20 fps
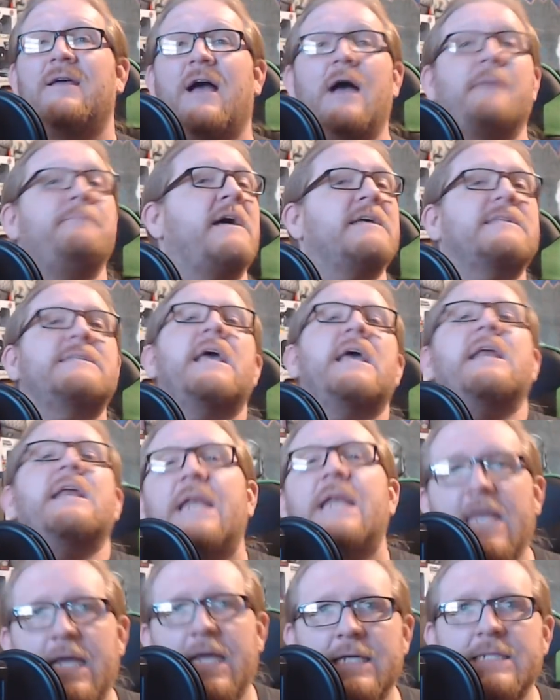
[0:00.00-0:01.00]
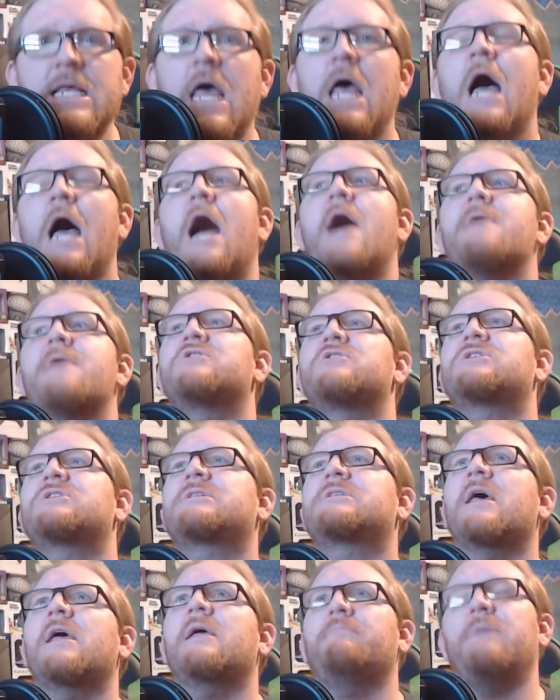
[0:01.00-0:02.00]
I'm not saying it is. I'm just
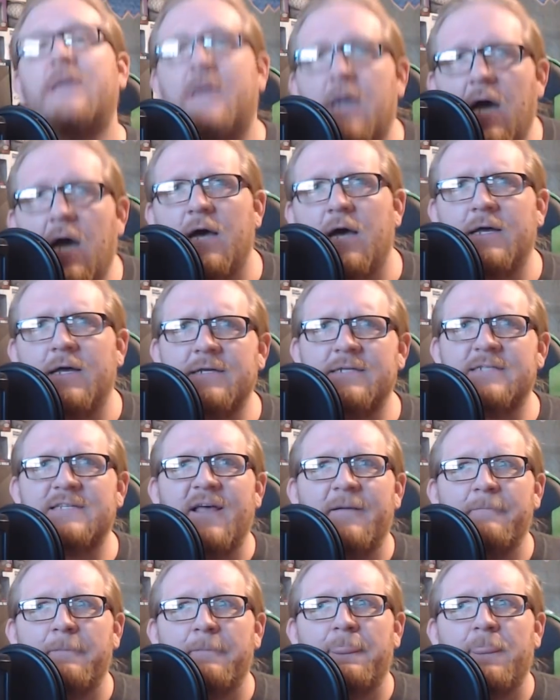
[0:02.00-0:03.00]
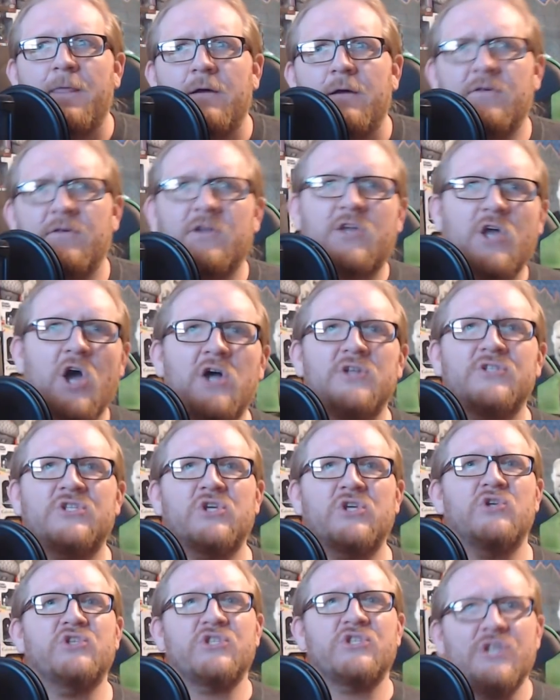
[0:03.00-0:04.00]
saying because The
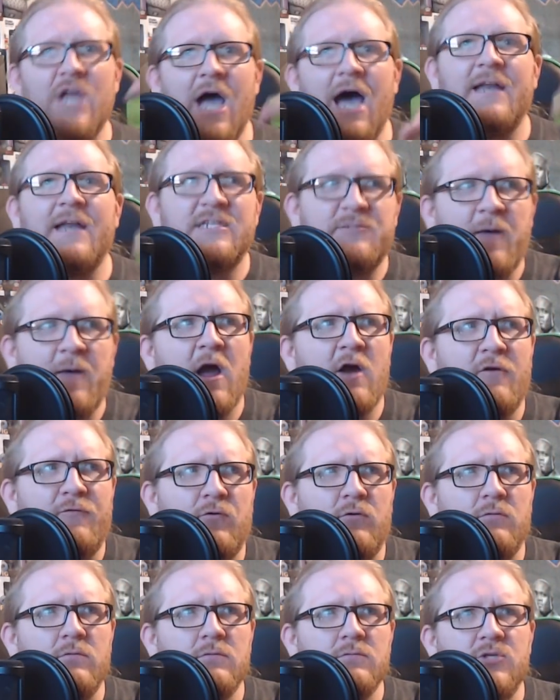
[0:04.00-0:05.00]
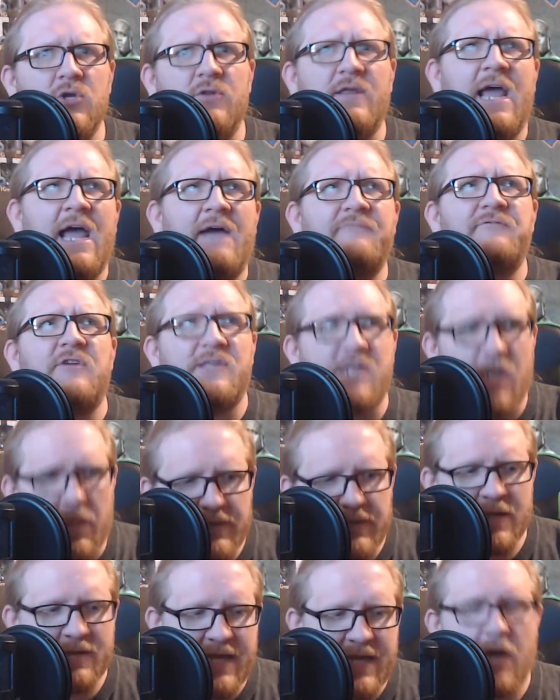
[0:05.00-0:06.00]
console's not as powerful, so they have to
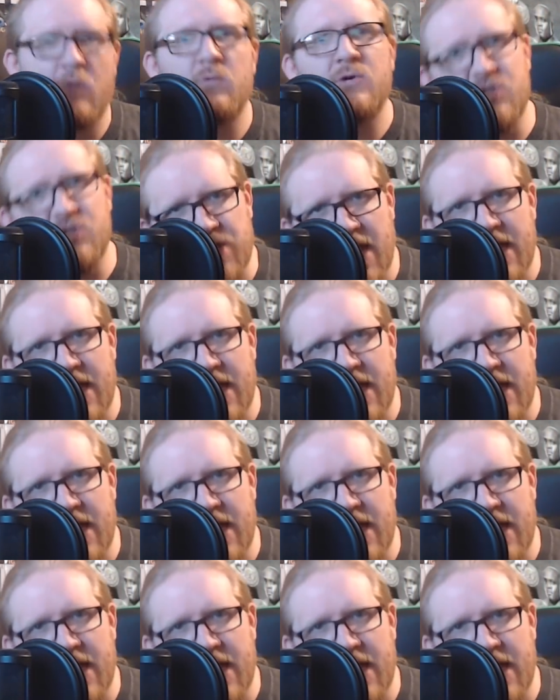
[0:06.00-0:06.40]
dummy it down, which